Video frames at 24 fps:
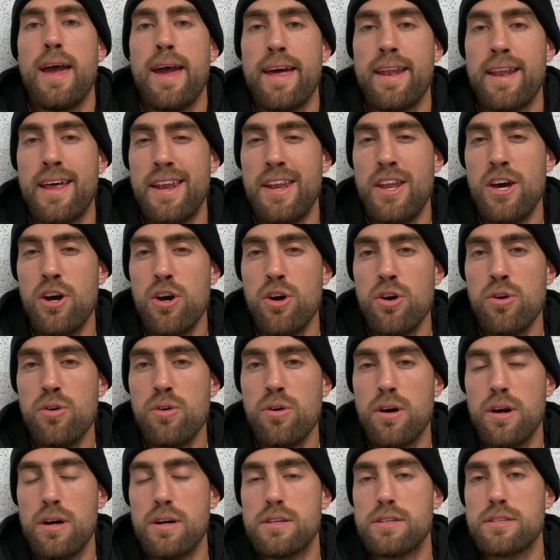And I
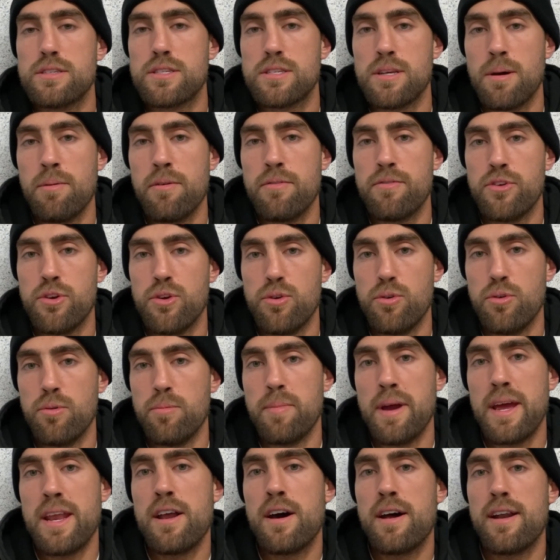know some of you
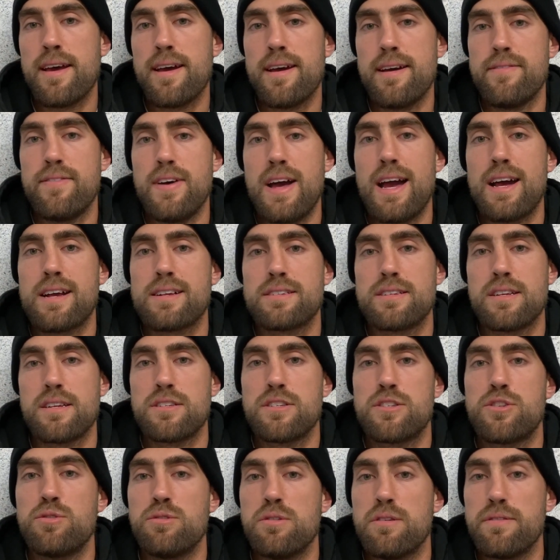may not have access
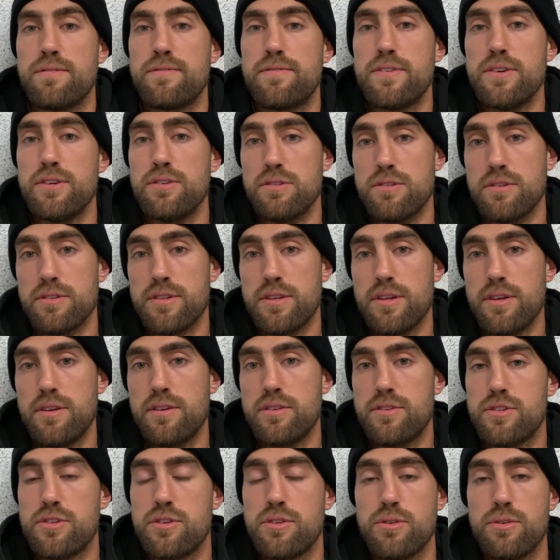to a field
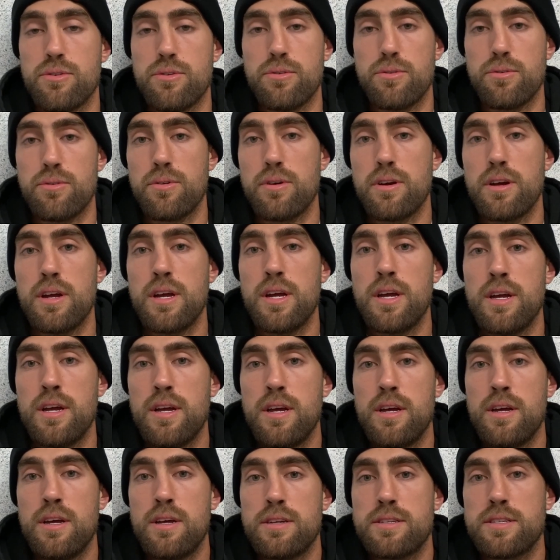to
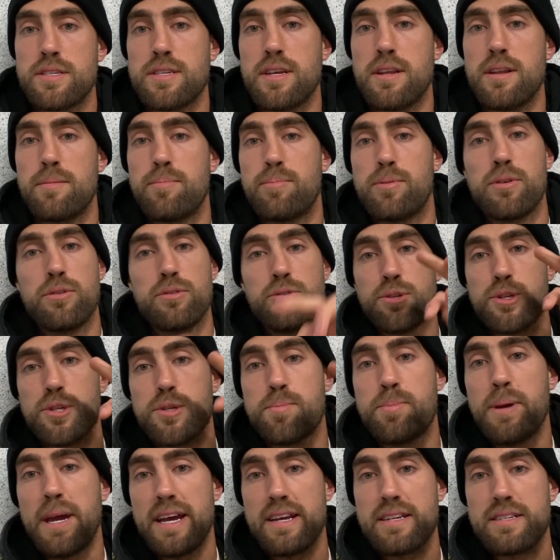set up little
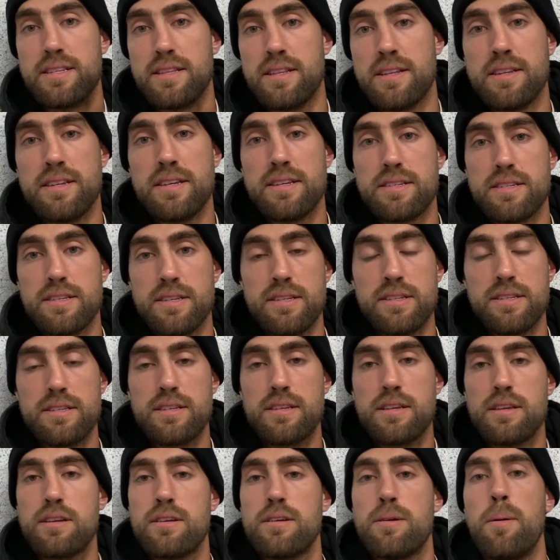specks in the
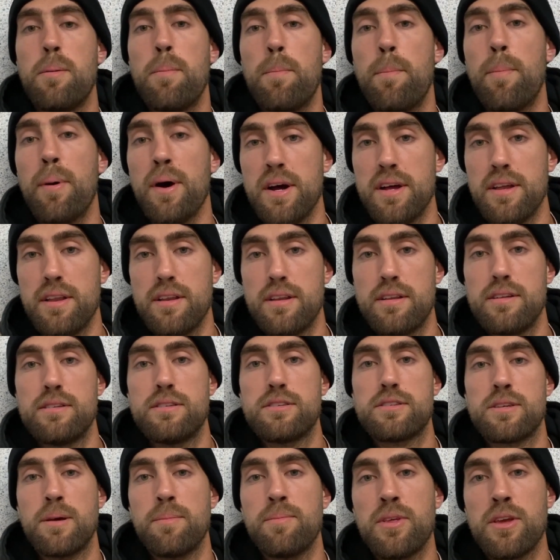distance, but
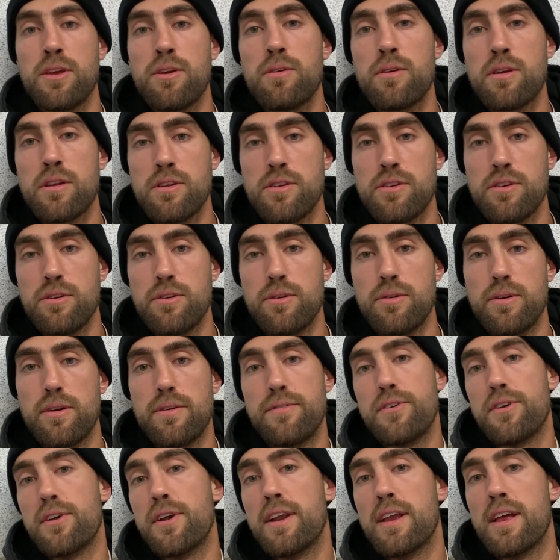something you can do
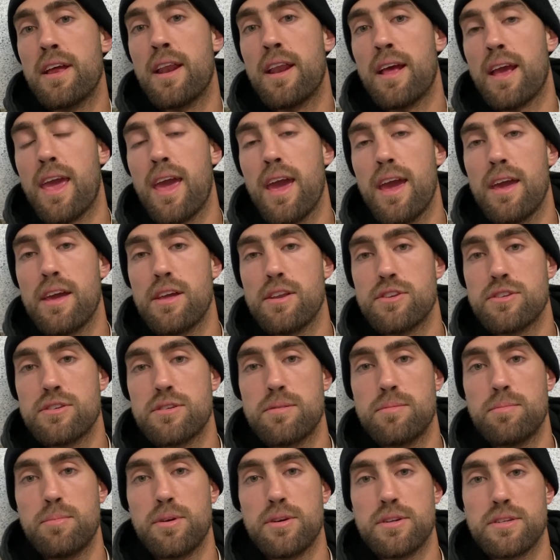if you're hitting in a cage
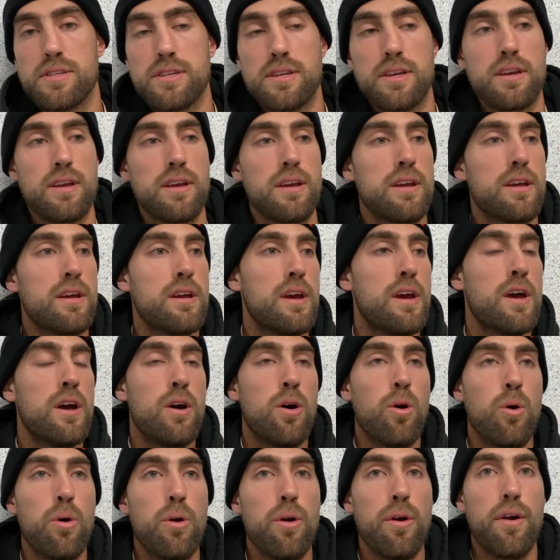per se,
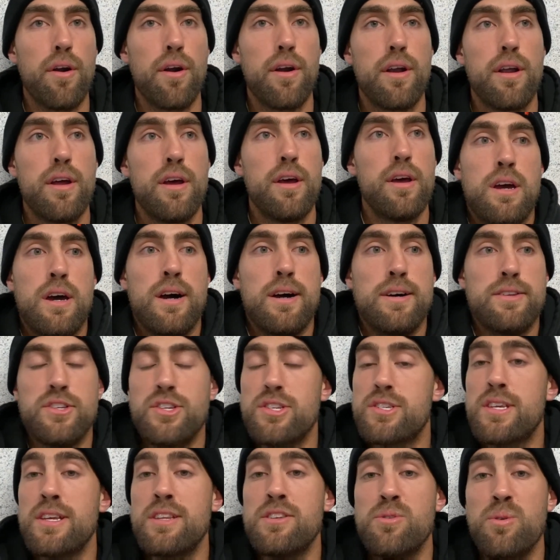or
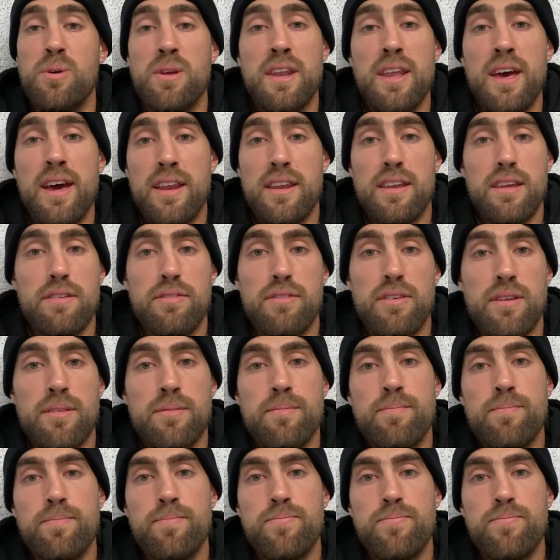just into a net even.